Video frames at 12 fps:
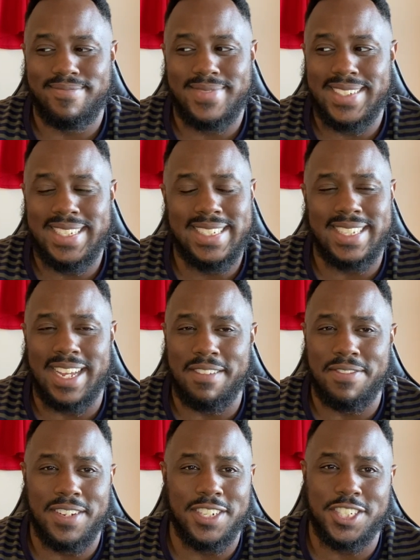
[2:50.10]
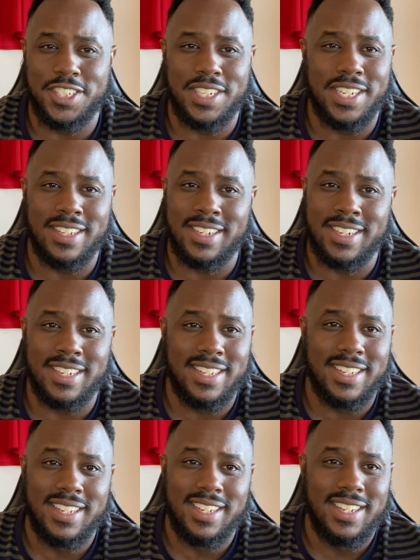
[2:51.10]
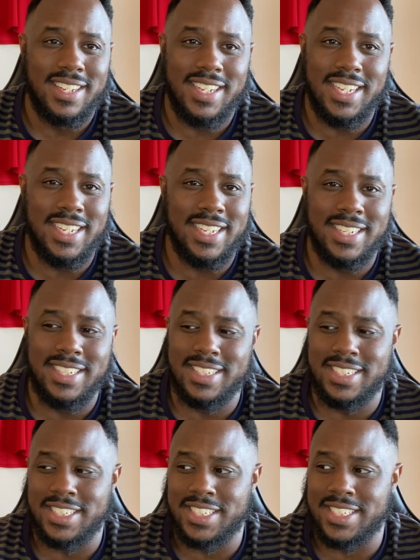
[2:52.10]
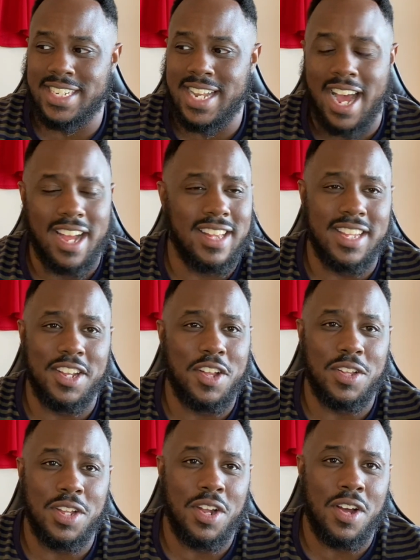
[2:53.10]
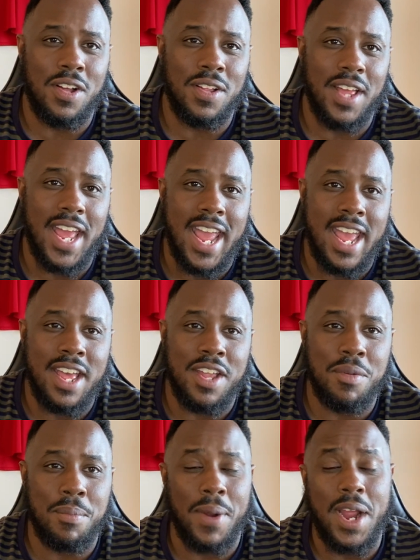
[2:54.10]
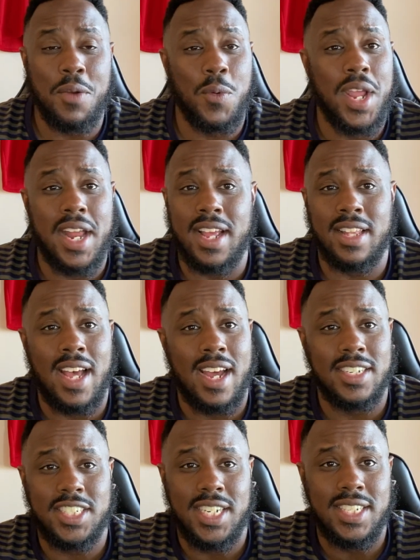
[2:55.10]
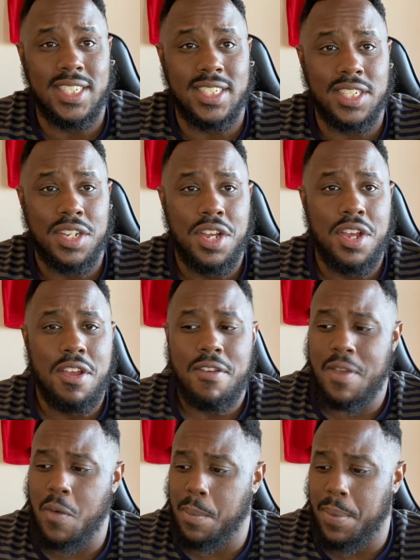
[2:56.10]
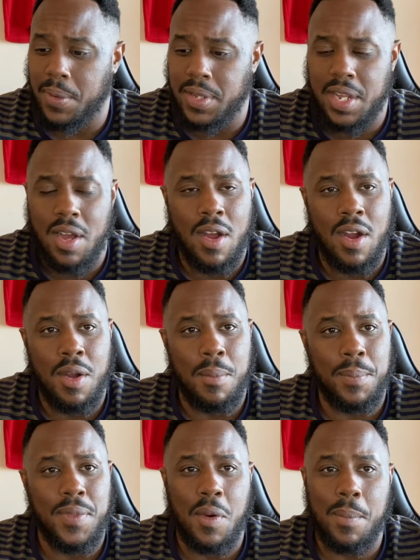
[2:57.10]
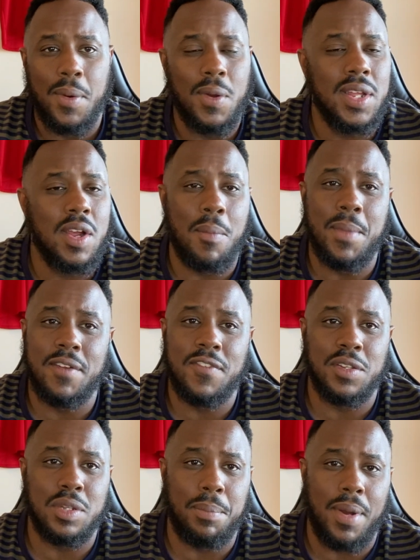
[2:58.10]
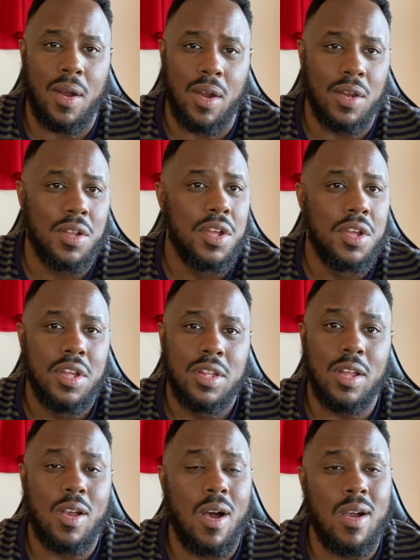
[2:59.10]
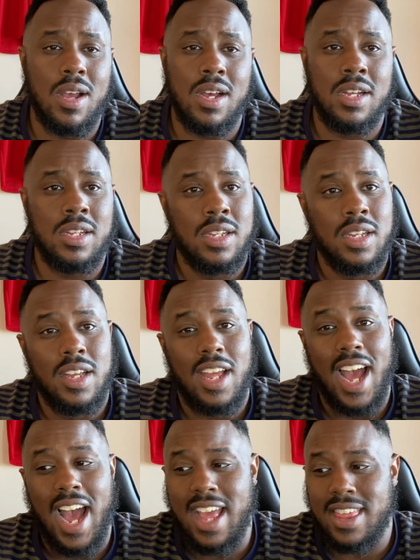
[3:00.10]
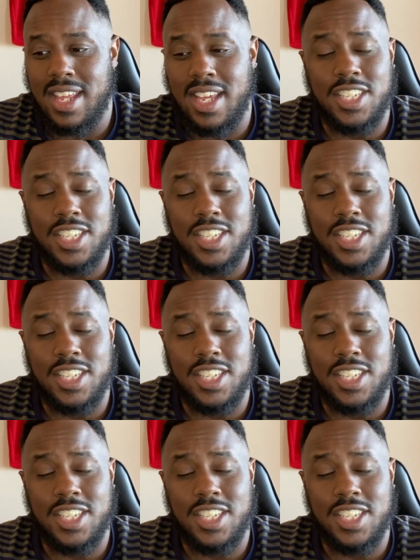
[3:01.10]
he's not a finisher either. He is not clinical at all. And Brighton were getting a lot of chances. They were pulling our midfield apart. Lokonga, I think he